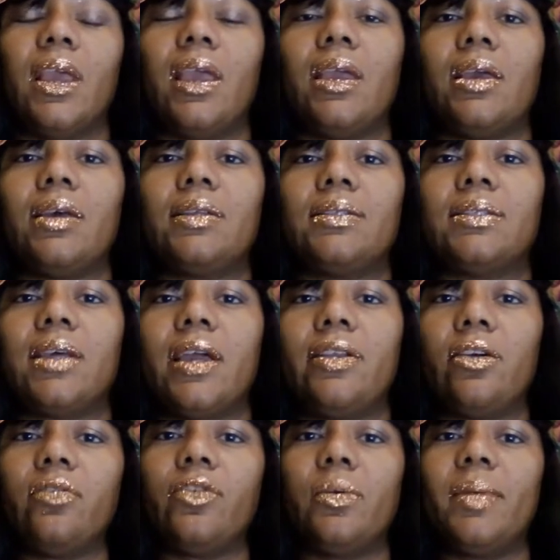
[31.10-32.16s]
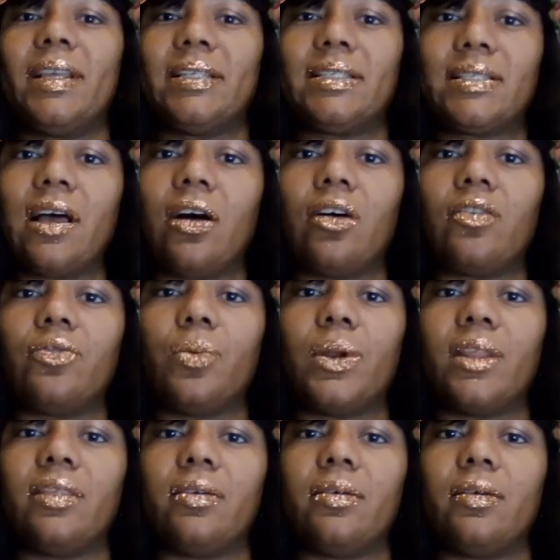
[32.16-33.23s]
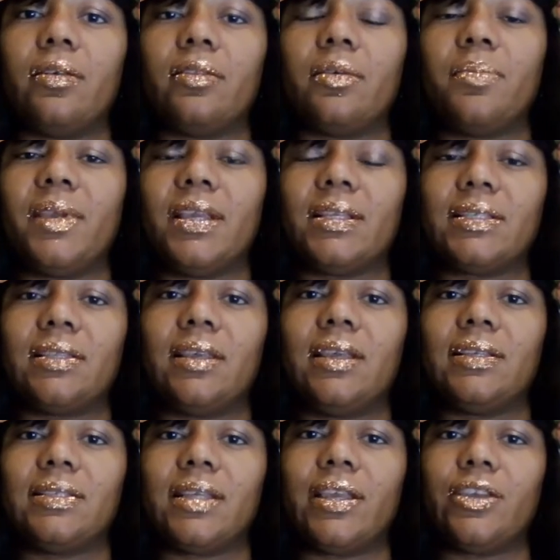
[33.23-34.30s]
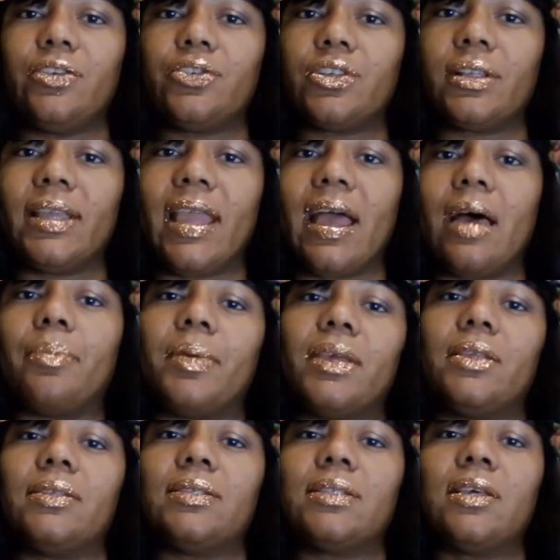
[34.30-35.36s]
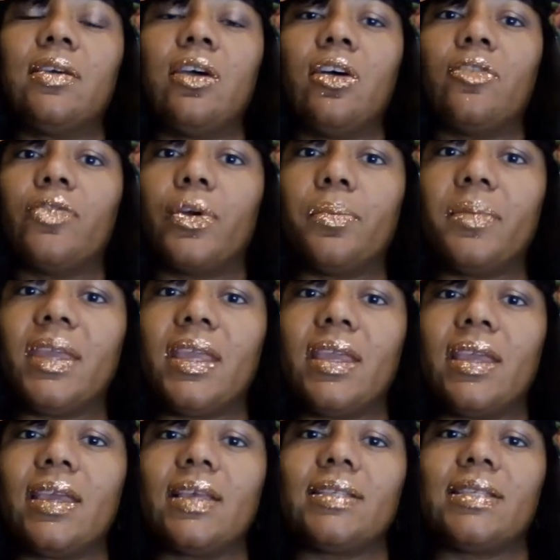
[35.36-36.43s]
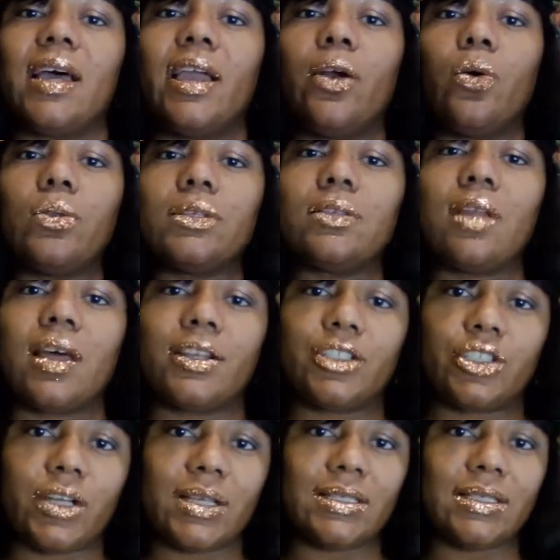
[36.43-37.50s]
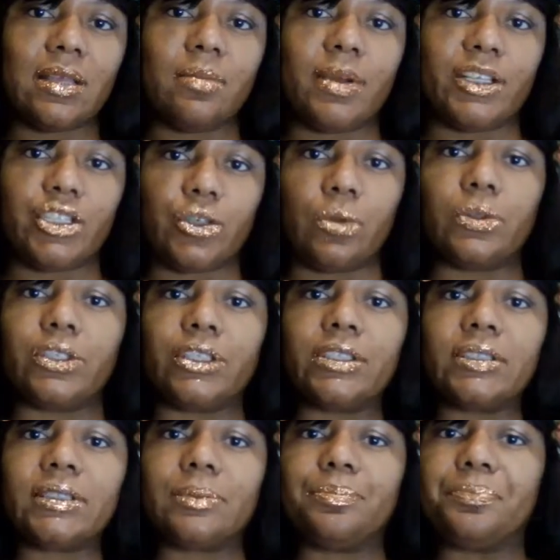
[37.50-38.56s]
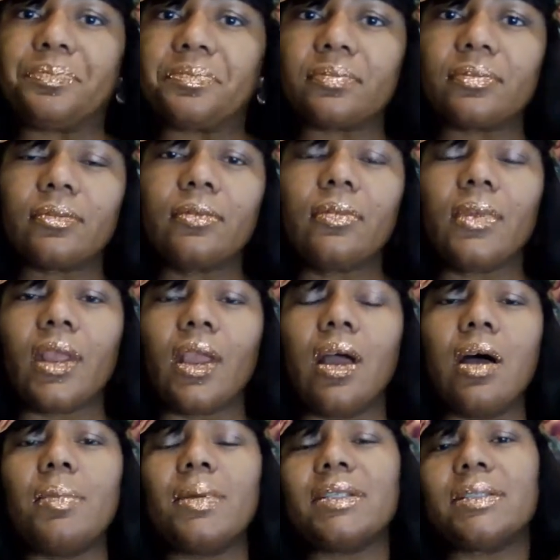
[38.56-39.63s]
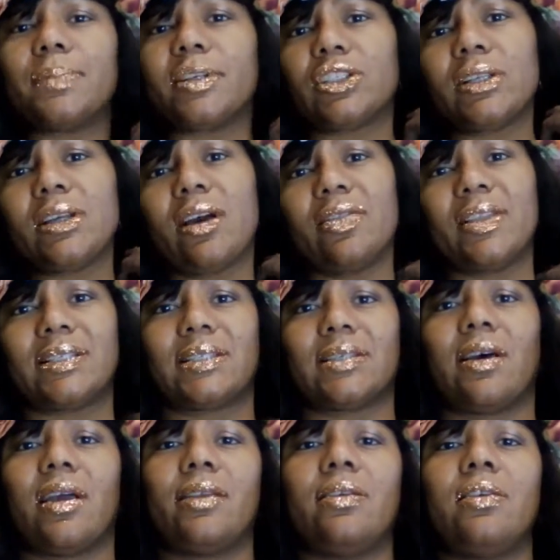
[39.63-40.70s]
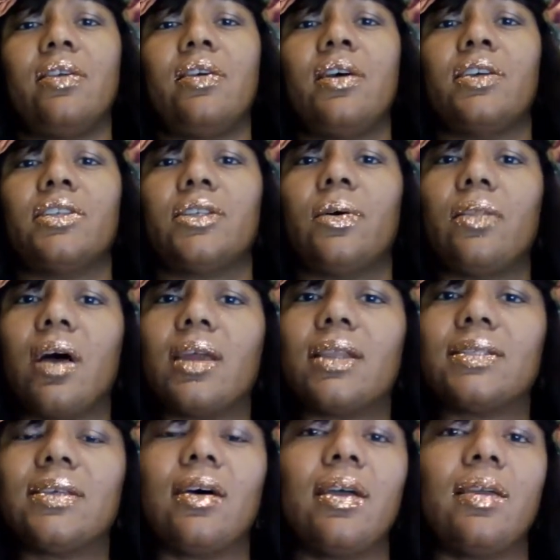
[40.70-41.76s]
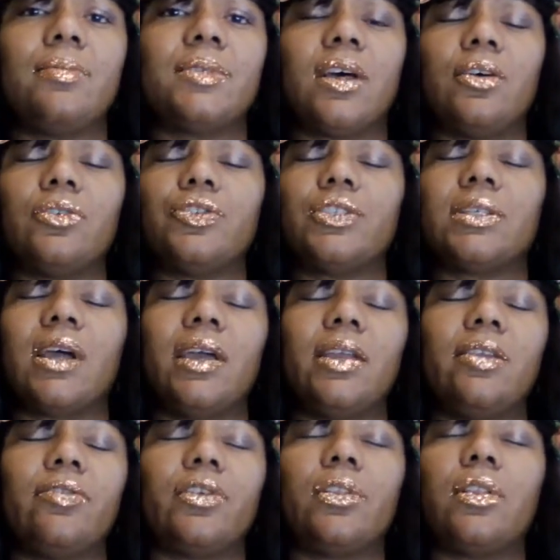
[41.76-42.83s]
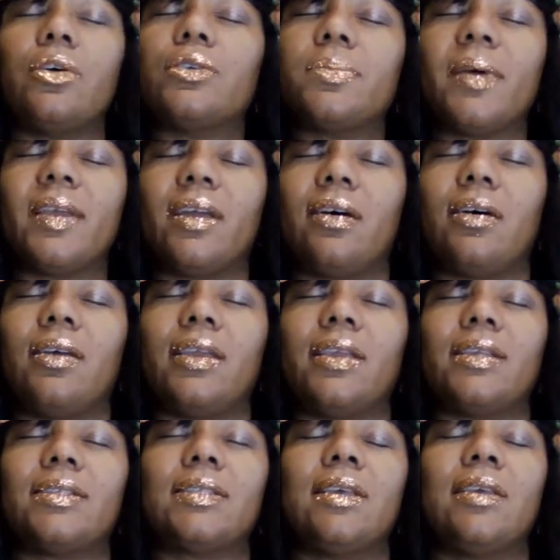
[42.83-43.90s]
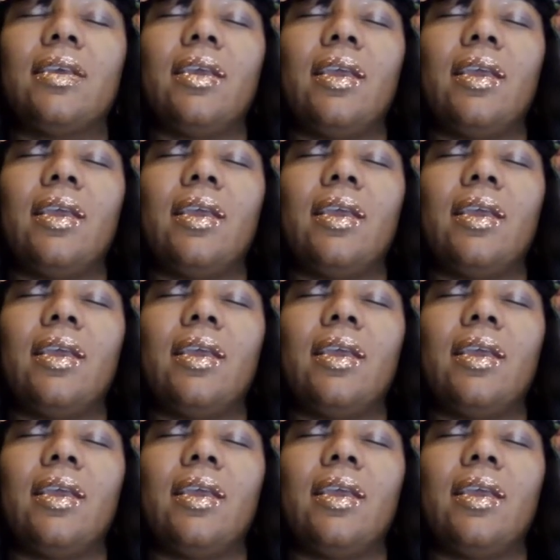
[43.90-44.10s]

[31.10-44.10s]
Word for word: And I know for myself, one of the, the biggest things that usually happens for me is I hold a lot of stress in my shoulders, um, especially on this side. So a lot of times I'll just kind of close my eyes